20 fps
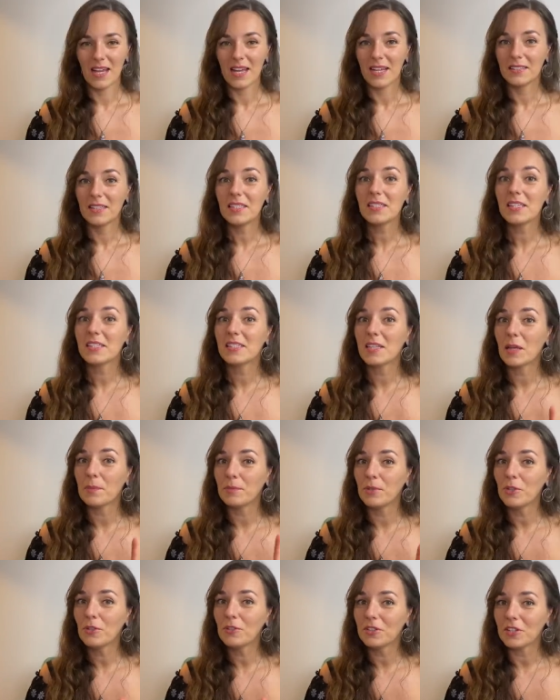This is the
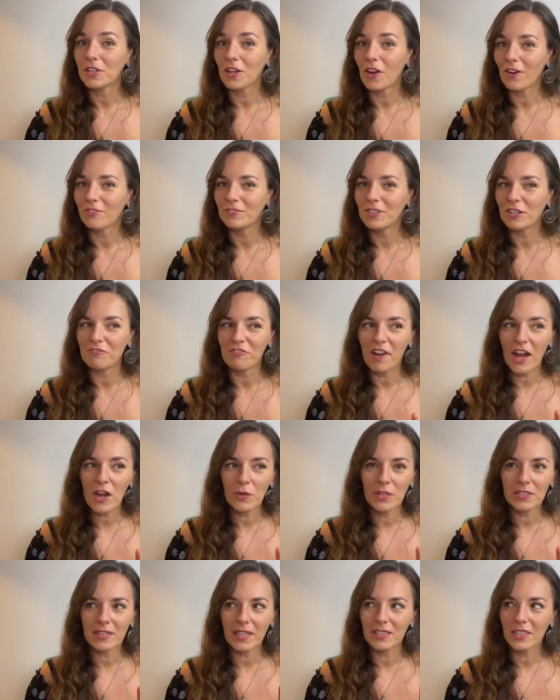beauty of the
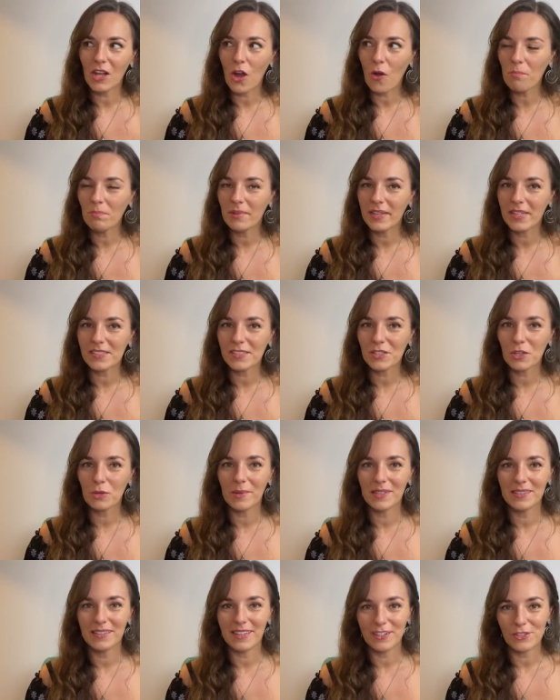varied and complex
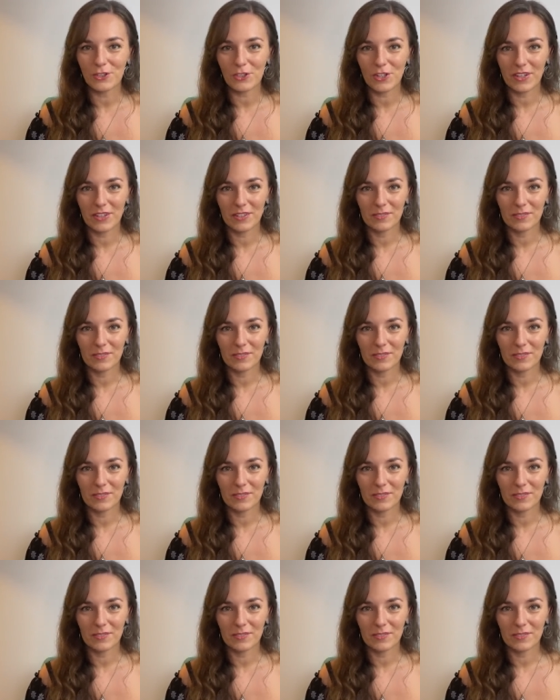human nature.